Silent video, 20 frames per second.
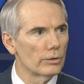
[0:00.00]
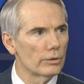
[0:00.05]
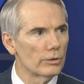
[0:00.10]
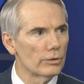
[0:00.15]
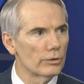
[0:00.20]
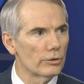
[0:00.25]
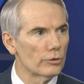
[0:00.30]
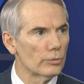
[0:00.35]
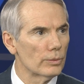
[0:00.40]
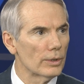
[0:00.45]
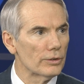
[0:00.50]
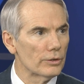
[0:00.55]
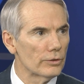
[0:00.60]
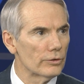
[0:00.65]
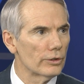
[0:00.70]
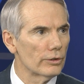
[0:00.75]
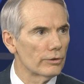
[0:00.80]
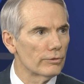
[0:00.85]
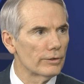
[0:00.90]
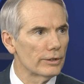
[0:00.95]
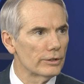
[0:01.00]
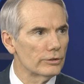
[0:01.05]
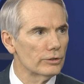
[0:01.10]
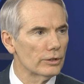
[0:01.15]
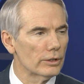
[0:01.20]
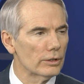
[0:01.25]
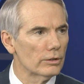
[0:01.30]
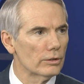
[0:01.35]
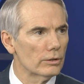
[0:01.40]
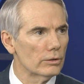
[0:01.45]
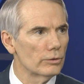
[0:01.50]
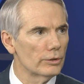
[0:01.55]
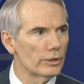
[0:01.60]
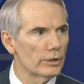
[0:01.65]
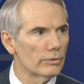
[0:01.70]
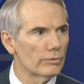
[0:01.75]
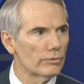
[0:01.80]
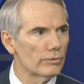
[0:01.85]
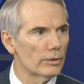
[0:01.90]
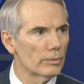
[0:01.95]
the, the threat that they're facing,
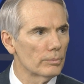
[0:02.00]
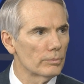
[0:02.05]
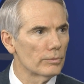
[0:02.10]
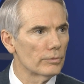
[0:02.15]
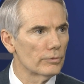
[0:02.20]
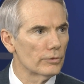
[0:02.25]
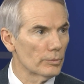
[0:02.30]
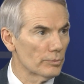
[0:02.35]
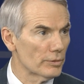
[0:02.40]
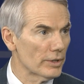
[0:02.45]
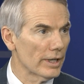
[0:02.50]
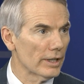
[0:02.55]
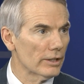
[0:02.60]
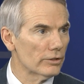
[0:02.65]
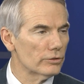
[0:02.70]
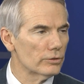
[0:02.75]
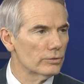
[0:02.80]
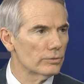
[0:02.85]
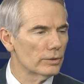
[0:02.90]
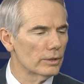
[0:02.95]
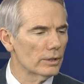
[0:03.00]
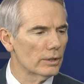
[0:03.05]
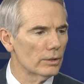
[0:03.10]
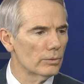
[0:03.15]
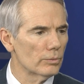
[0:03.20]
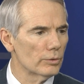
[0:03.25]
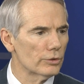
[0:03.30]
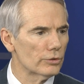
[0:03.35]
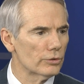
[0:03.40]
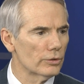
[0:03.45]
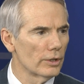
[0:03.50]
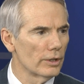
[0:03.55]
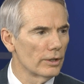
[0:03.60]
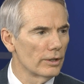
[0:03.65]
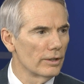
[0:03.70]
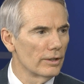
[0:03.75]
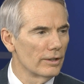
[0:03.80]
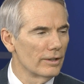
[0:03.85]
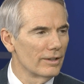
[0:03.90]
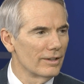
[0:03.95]
including from from tanks, uh, which,
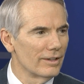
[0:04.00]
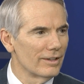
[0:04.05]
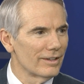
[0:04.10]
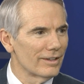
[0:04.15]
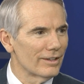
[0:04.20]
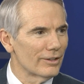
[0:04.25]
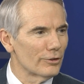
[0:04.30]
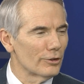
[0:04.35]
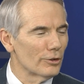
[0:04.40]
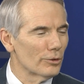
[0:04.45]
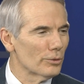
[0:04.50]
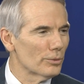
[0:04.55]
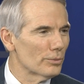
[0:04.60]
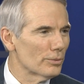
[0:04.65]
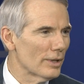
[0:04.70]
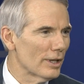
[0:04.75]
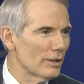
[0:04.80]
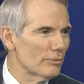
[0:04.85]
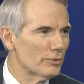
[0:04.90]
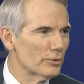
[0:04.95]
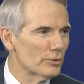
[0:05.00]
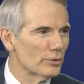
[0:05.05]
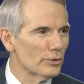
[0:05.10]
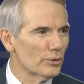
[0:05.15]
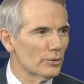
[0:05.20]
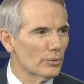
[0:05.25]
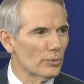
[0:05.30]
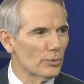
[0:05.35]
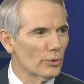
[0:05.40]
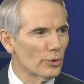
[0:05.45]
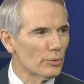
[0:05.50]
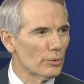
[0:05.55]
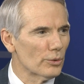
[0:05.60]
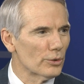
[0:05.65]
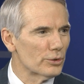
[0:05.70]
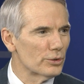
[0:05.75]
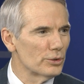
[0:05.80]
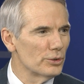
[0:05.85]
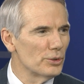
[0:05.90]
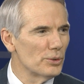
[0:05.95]
you know, after World
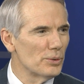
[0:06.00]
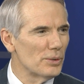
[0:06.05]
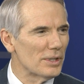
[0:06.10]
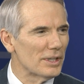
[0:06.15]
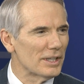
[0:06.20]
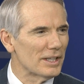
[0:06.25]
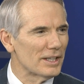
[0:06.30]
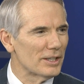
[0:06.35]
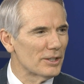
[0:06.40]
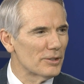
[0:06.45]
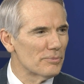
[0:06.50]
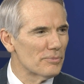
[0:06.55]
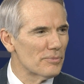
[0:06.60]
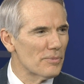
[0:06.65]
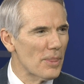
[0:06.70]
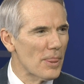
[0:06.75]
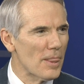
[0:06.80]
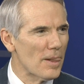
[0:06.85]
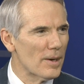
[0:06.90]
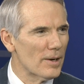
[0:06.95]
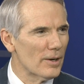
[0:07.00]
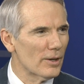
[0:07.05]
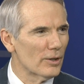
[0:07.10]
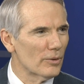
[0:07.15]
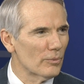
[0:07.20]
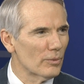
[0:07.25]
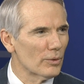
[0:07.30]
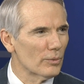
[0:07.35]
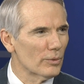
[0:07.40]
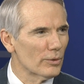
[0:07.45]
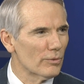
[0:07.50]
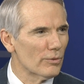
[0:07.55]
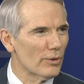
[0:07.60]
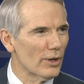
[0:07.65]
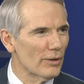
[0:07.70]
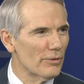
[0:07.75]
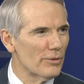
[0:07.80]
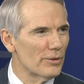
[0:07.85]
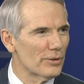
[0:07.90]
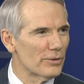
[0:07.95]
War II. Um, uh, one would have
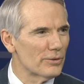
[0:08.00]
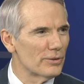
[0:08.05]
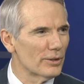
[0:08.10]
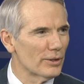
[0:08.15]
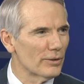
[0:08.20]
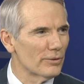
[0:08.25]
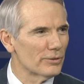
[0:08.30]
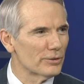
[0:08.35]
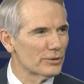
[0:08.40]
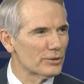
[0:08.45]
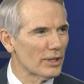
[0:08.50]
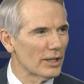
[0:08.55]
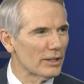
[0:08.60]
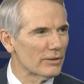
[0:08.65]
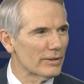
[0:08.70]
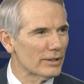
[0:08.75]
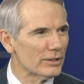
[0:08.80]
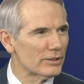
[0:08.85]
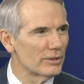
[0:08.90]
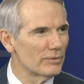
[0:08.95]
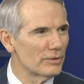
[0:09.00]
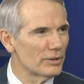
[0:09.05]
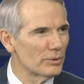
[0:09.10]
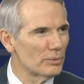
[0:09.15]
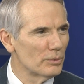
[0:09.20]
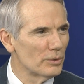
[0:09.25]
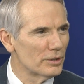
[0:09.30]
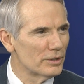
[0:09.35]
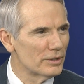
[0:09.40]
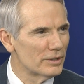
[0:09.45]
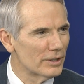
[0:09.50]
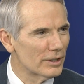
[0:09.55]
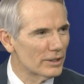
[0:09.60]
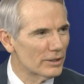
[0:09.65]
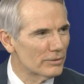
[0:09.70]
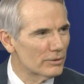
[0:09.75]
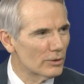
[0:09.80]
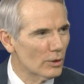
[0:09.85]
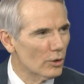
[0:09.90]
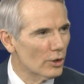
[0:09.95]
thought that uh, this kind of activity would
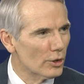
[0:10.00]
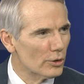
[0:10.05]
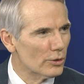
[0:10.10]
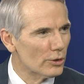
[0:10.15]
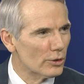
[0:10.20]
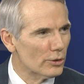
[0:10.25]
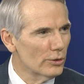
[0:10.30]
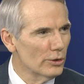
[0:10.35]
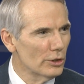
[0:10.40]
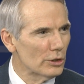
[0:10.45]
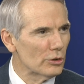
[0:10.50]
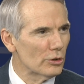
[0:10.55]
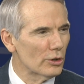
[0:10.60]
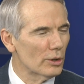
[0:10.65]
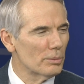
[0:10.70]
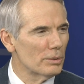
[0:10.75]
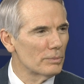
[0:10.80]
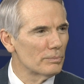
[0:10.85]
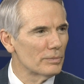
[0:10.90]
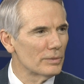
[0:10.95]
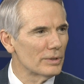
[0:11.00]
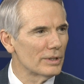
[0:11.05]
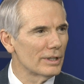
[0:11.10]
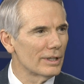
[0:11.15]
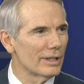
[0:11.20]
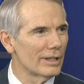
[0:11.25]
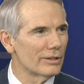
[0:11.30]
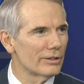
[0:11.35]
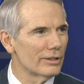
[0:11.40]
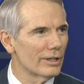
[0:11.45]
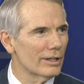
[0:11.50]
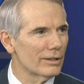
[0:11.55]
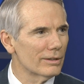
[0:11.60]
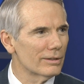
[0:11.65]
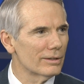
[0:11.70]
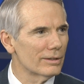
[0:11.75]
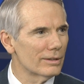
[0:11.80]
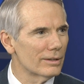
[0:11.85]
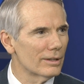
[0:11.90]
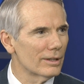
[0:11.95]
no longer occur in Europe, and yet
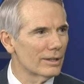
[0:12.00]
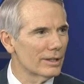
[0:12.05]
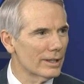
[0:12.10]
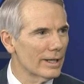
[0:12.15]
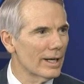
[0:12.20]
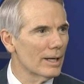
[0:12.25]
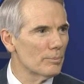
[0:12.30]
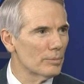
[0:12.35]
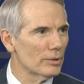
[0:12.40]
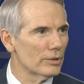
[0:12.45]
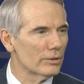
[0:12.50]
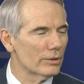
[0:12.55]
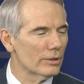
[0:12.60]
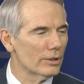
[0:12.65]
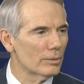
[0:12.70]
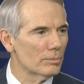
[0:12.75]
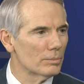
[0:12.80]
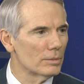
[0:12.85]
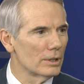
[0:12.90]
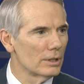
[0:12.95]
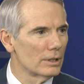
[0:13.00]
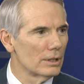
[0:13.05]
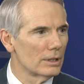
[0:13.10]
it happened. Um,